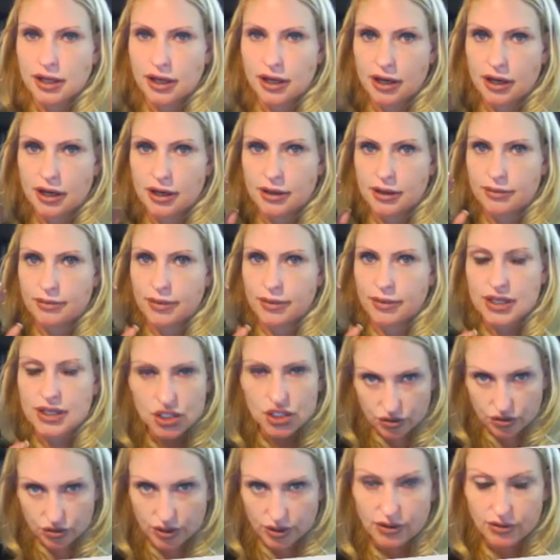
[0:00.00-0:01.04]
a
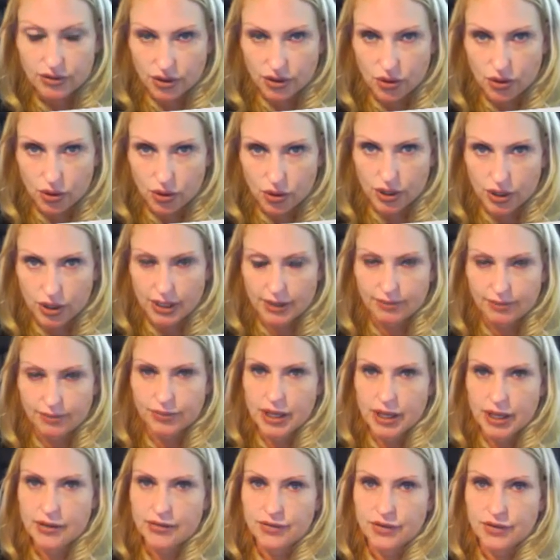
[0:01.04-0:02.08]
screen recording.
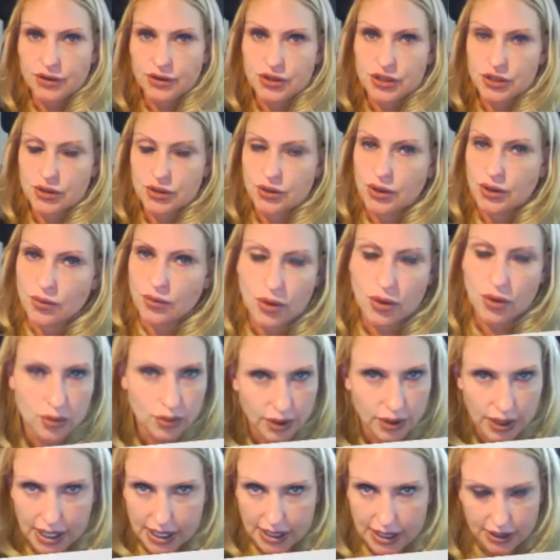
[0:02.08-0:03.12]
If you do, it won't
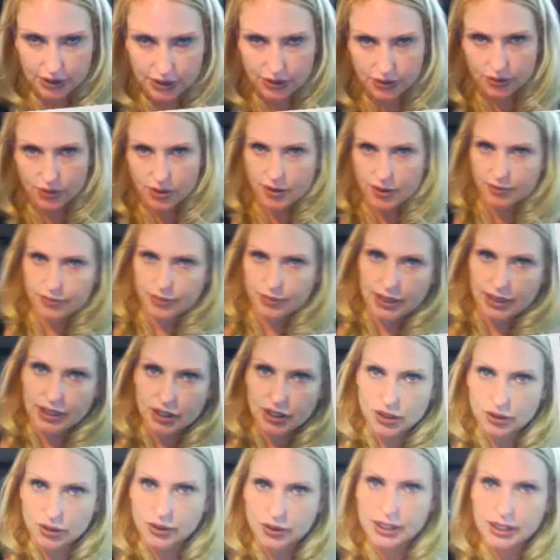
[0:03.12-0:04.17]
let you
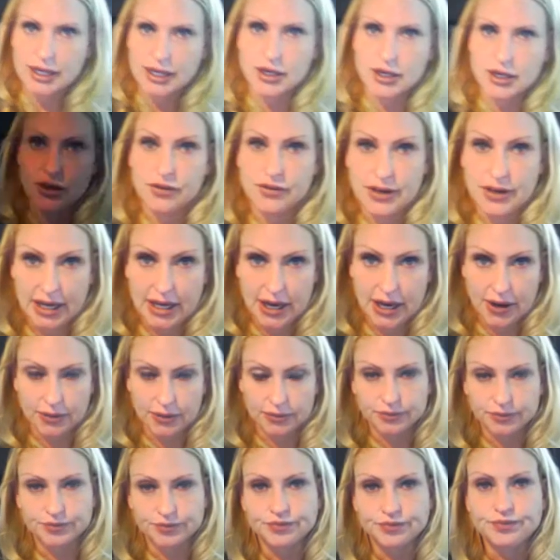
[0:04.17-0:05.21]
include it in your video.
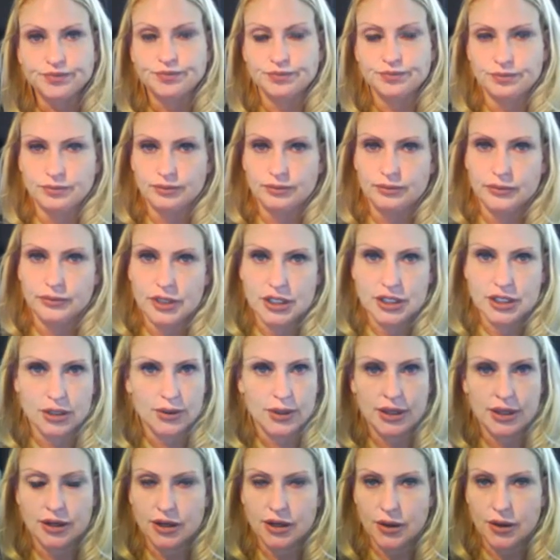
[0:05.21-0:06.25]
So
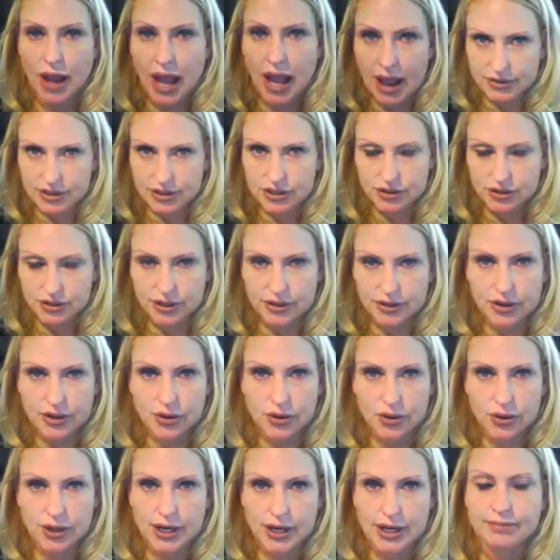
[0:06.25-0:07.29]
either you have a screen
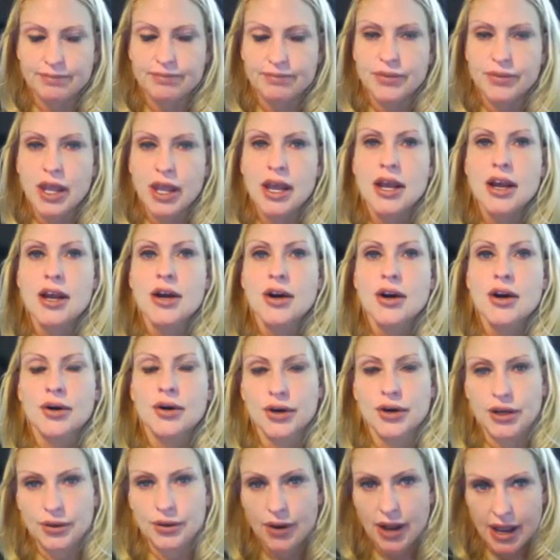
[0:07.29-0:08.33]
recording or
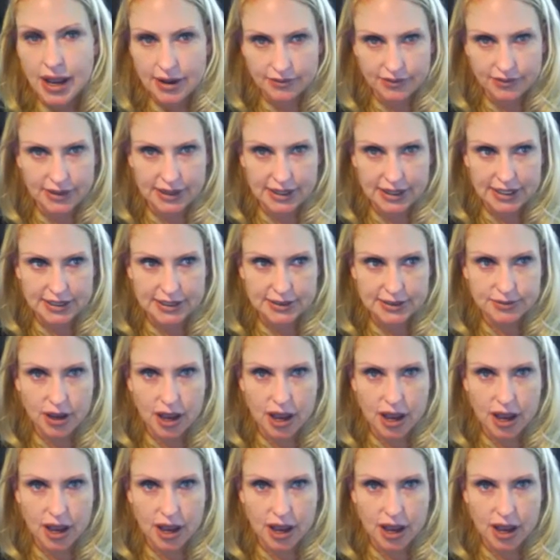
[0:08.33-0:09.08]
you have this,